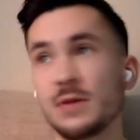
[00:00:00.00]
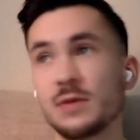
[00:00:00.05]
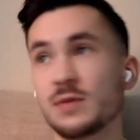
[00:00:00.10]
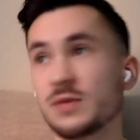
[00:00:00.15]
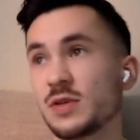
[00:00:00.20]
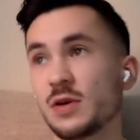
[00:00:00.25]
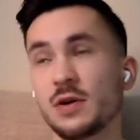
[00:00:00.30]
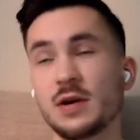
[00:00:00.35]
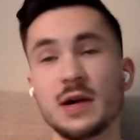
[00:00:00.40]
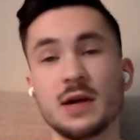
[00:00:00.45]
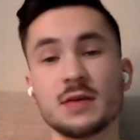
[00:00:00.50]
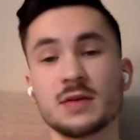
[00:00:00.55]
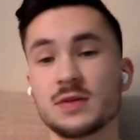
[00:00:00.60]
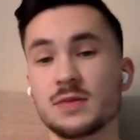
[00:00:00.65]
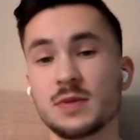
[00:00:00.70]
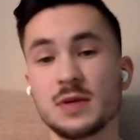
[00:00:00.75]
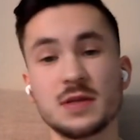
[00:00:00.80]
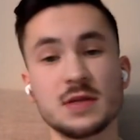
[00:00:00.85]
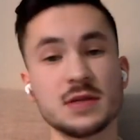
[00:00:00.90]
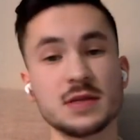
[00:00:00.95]
It turned out
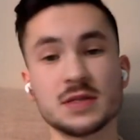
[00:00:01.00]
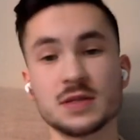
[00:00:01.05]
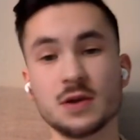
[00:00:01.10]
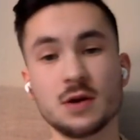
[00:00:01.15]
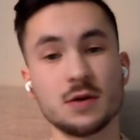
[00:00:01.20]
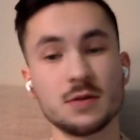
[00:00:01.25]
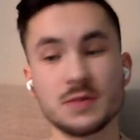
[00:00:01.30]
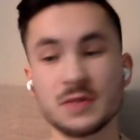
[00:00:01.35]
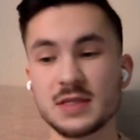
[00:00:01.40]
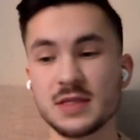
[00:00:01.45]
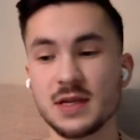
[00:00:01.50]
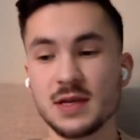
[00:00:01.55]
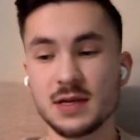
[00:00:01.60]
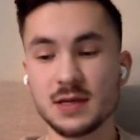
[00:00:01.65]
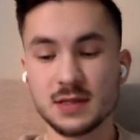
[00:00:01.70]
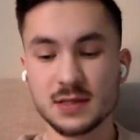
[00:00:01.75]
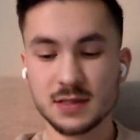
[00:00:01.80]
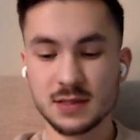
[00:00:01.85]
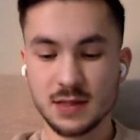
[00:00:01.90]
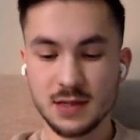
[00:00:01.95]
to be this song,
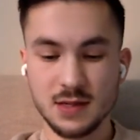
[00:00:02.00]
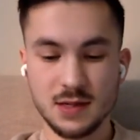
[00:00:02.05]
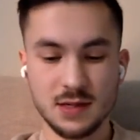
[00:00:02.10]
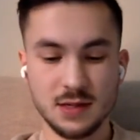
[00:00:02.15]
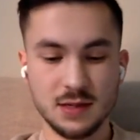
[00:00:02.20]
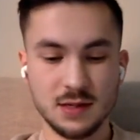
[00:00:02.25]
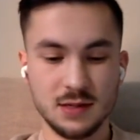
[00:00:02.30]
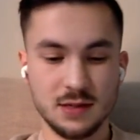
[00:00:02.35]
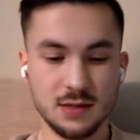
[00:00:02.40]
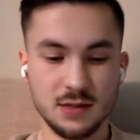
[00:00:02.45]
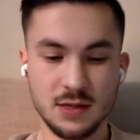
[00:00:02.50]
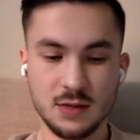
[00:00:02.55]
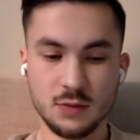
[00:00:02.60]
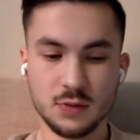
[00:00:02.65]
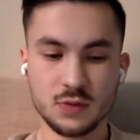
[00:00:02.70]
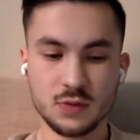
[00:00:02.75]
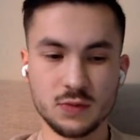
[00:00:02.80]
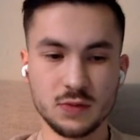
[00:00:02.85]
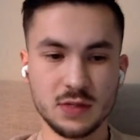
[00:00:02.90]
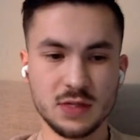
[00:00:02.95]
"Mistakes," and uh,
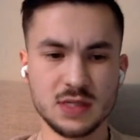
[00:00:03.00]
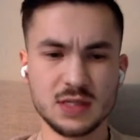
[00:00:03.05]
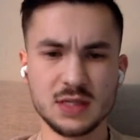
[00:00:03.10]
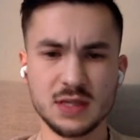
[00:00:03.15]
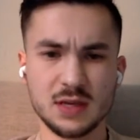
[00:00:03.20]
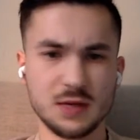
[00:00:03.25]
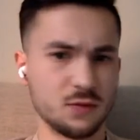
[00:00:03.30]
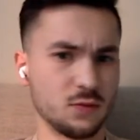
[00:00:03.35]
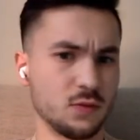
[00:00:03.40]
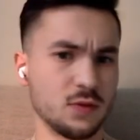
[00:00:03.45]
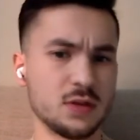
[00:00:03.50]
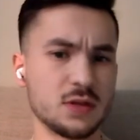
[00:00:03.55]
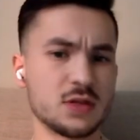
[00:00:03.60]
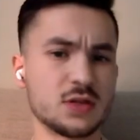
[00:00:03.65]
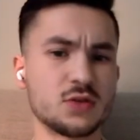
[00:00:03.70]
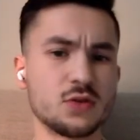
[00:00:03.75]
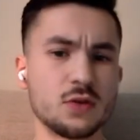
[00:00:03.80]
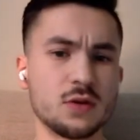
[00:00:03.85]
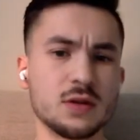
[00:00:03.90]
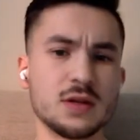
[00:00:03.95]
was released like
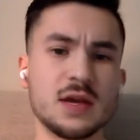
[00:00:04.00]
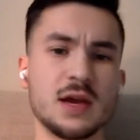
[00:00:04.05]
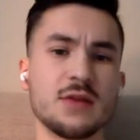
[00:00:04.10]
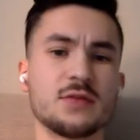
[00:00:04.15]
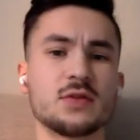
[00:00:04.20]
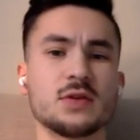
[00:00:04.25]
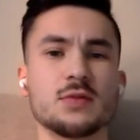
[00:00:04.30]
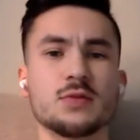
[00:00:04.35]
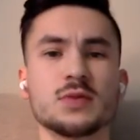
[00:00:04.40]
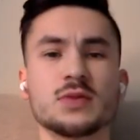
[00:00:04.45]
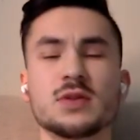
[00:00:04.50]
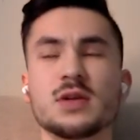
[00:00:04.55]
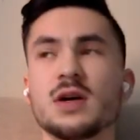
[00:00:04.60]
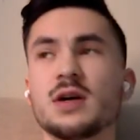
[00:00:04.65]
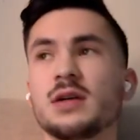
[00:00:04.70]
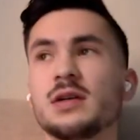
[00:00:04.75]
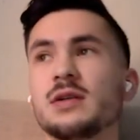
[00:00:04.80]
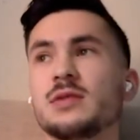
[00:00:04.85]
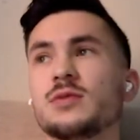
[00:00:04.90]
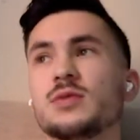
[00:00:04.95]
really shortly after it was
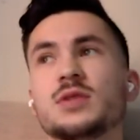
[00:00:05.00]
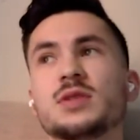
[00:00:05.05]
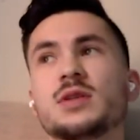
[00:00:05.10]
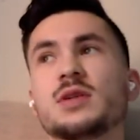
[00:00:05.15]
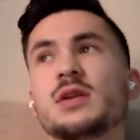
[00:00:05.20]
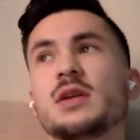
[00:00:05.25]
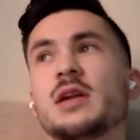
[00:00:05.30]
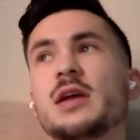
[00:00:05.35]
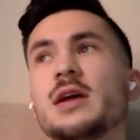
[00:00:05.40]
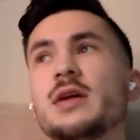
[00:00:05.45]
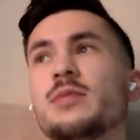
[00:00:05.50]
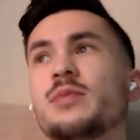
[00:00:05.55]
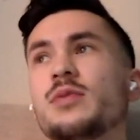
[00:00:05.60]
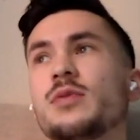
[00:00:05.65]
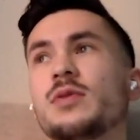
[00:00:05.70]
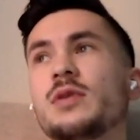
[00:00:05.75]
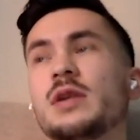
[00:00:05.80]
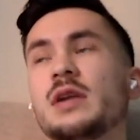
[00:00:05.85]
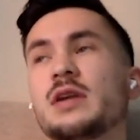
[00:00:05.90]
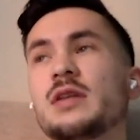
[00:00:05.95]
done. It was done in
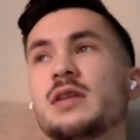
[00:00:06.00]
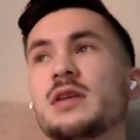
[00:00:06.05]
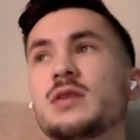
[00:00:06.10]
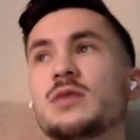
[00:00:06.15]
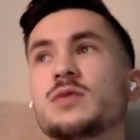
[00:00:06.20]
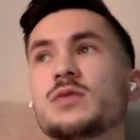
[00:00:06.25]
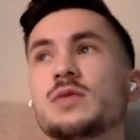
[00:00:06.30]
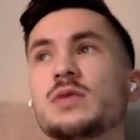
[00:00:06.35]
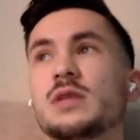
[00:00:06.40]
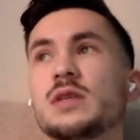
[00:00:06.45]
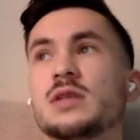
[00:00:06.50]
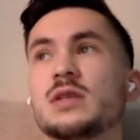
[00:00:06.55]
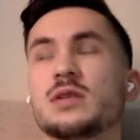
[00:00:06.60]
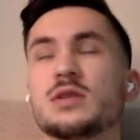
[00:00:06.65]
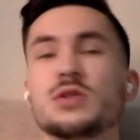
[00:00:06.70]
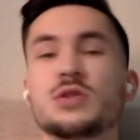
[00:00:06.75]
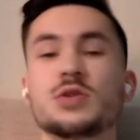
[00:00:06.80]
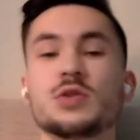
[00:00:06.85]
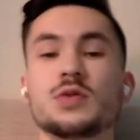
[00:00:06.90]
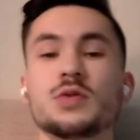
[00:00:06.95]
April, and I think it was released
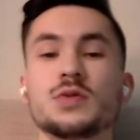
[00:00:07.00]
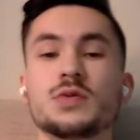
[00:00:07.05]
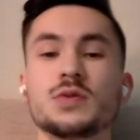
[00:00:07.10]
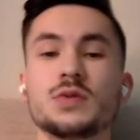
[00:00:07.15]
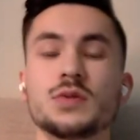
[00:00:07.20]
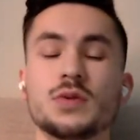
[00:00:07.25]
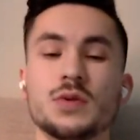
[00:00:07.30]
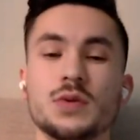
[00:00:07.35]
in June.